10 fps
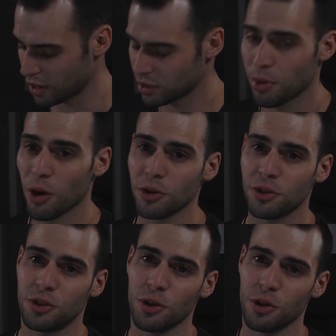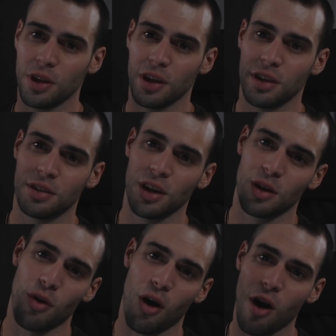as opposed to the
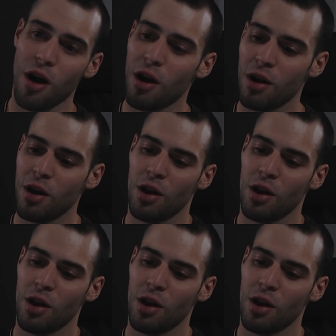Sigma Art,